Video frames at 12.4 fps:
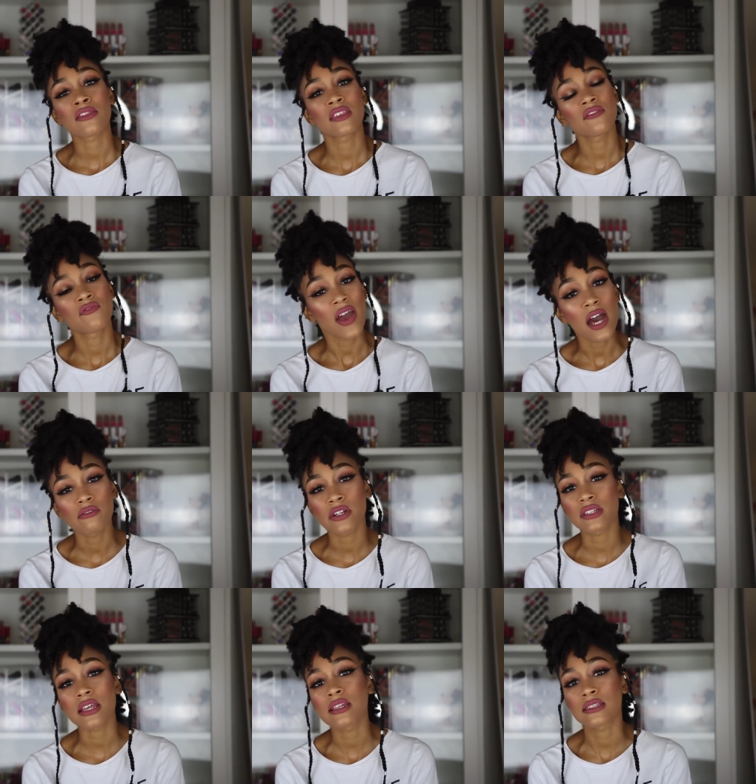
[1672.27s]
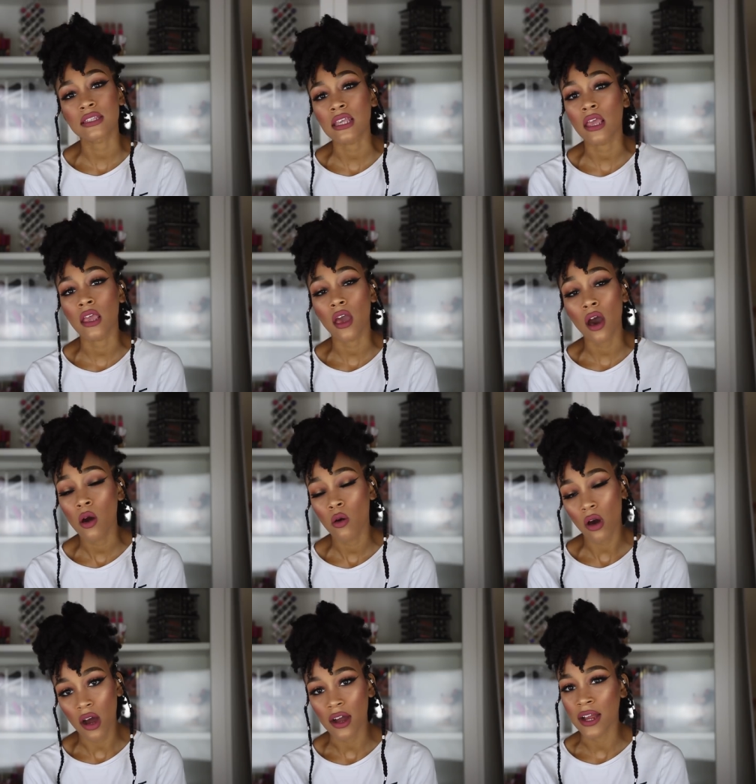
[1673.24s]
the founders and CEO
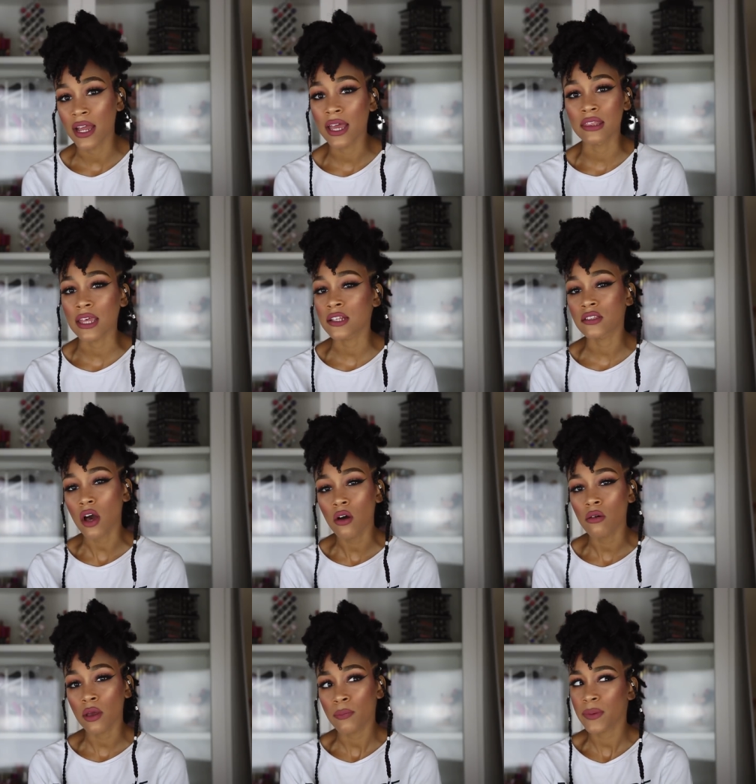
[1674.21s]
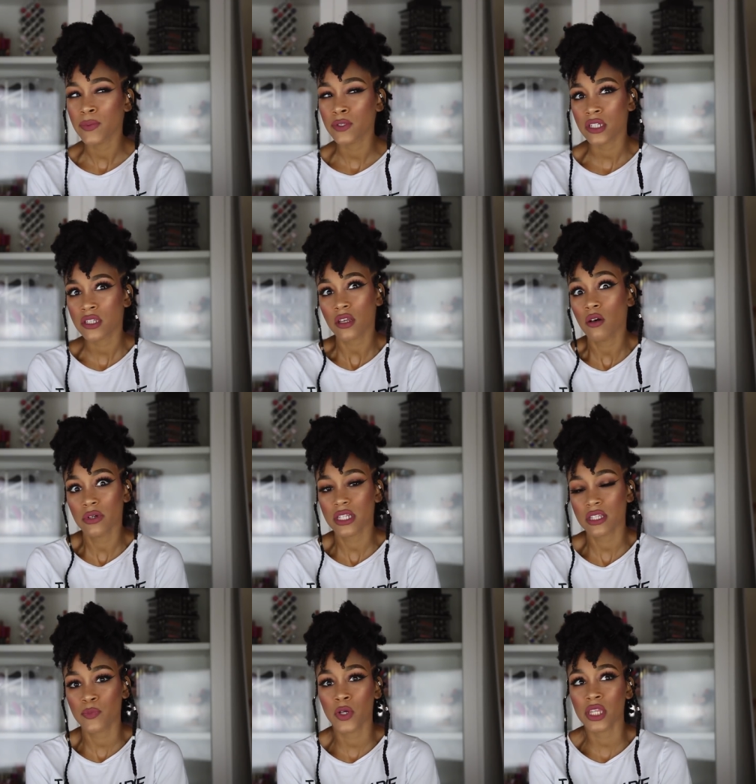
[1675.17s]
are and they don't and people just don't want to
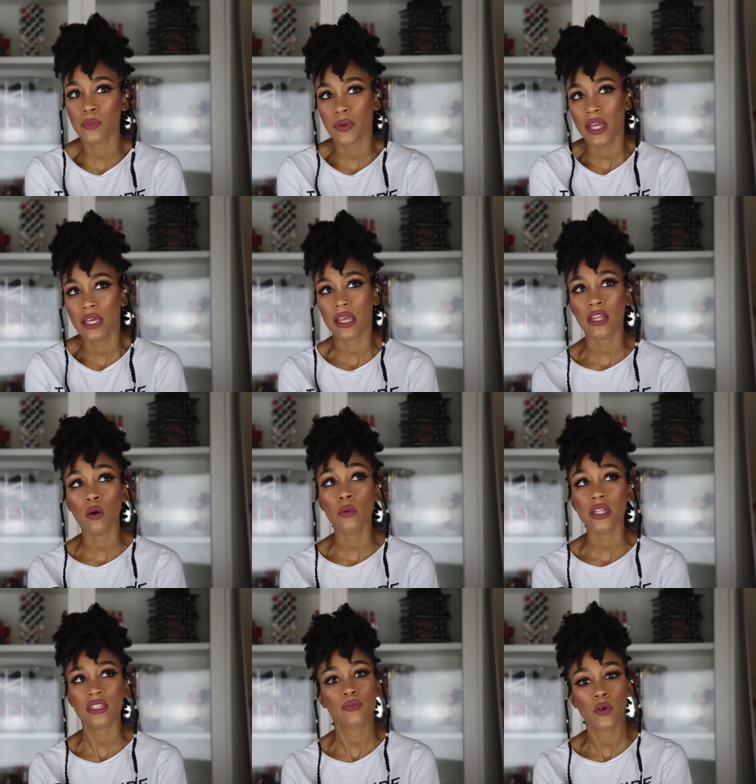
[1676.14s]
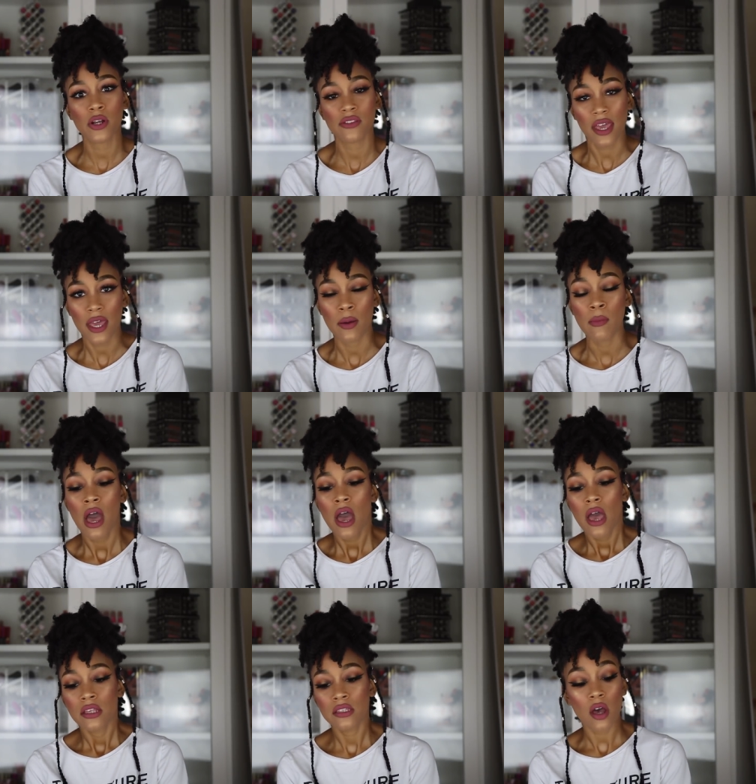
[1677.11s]
support the brand. They don't want to support them.
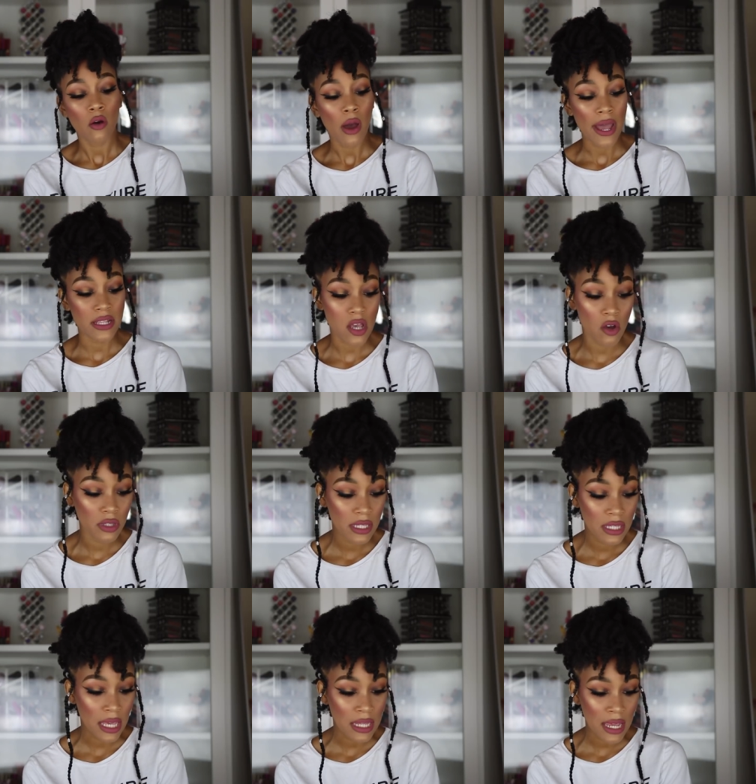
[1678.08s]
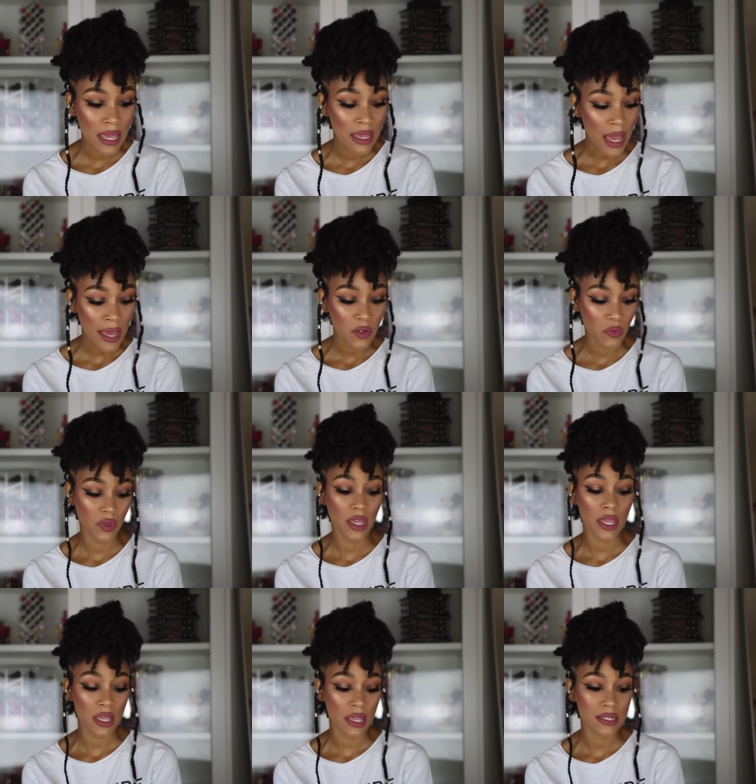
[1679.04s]
So I totally get it. I don't
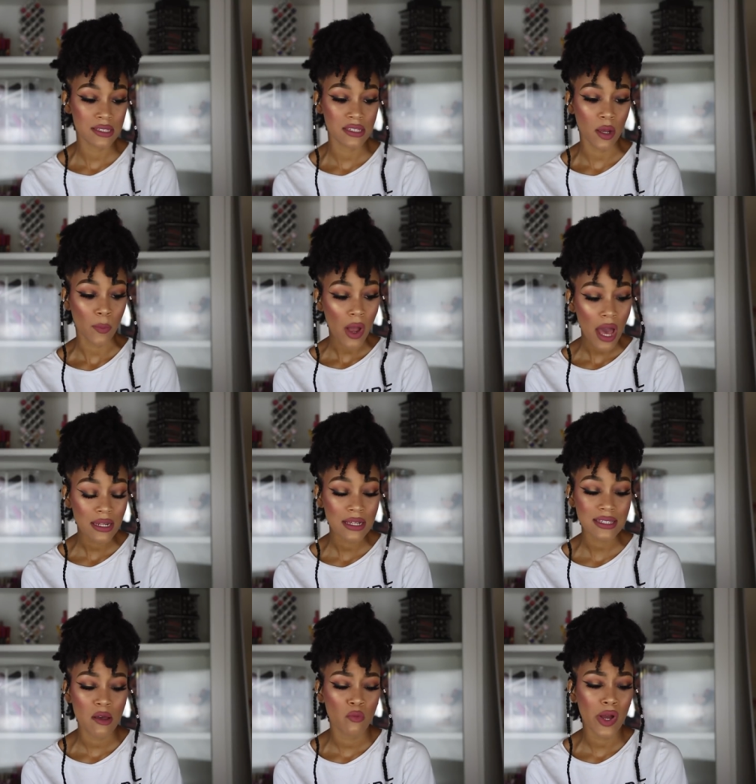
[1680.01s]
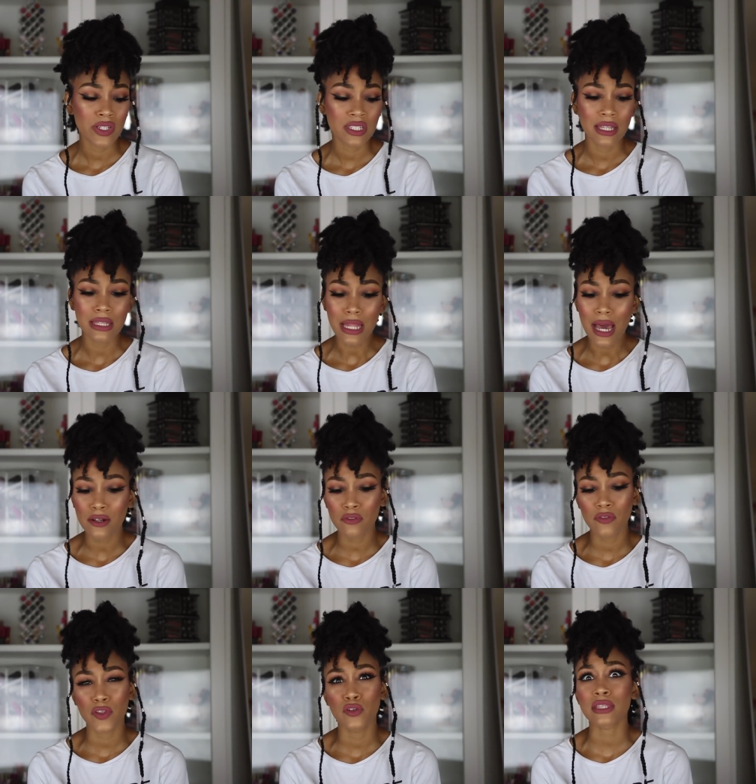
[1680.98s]
think it's their products. I've watched a lot of
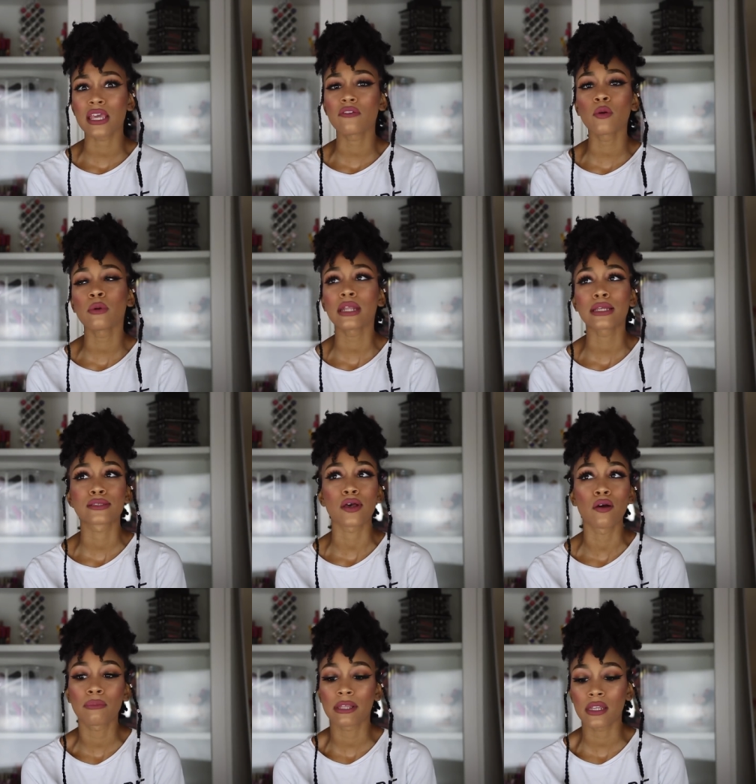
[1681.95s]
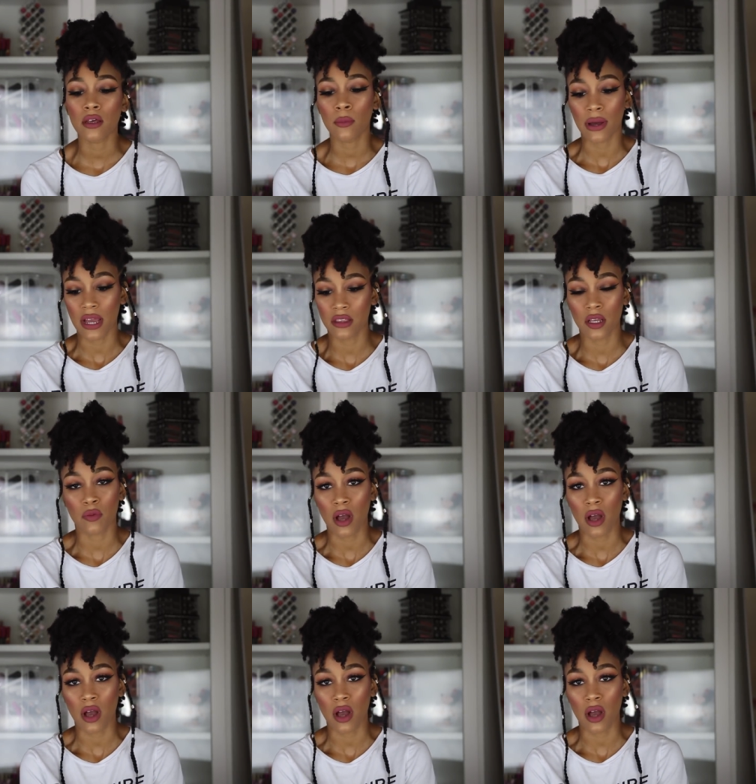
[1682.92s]
reviews. Even when I don't plan on buying their